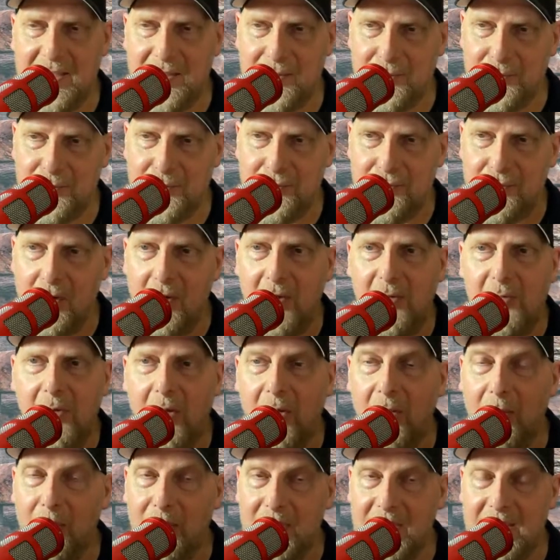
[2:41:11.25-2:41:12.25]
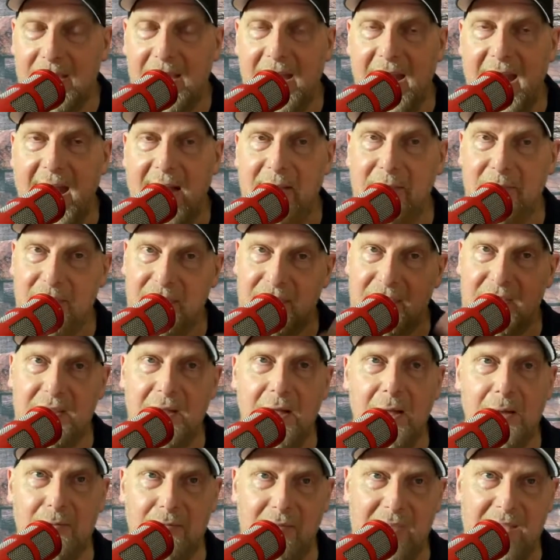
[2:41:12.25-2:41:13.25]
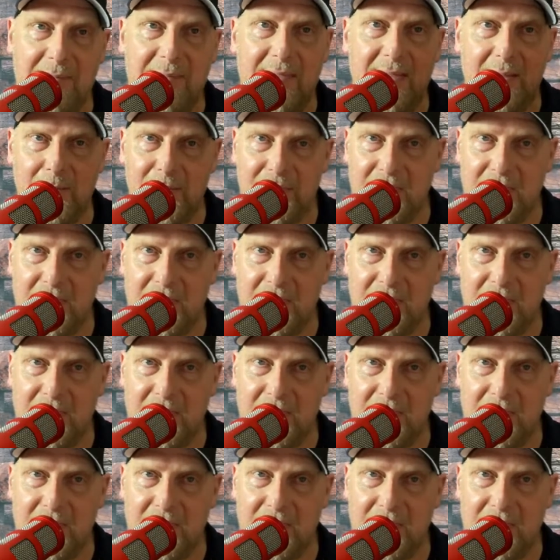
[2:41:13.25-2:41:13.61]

control what we can within our remit,